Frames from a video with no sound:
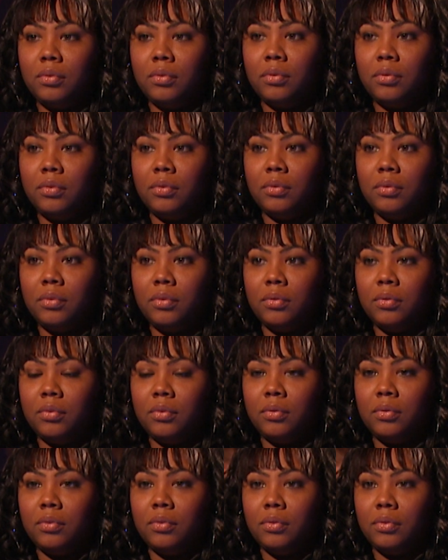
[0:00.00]

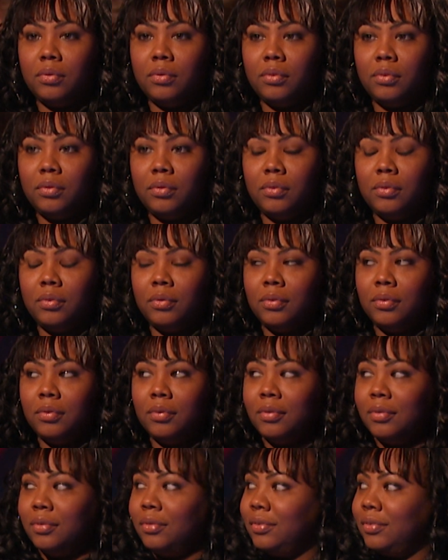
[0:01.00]

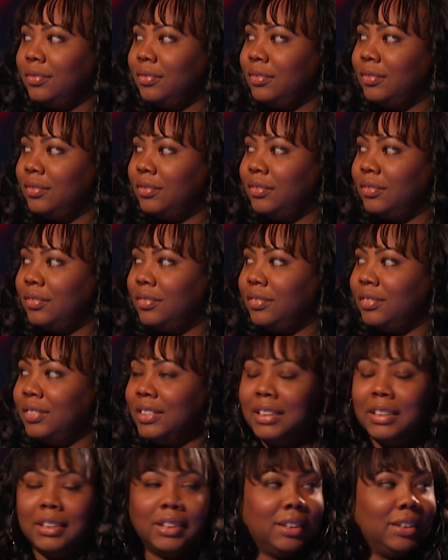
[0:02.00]

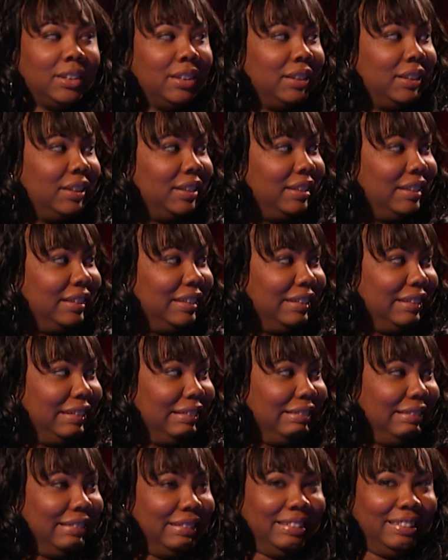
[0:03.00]

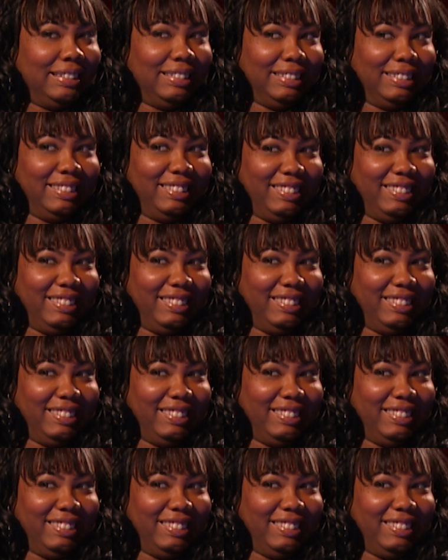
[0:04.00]
[no speech]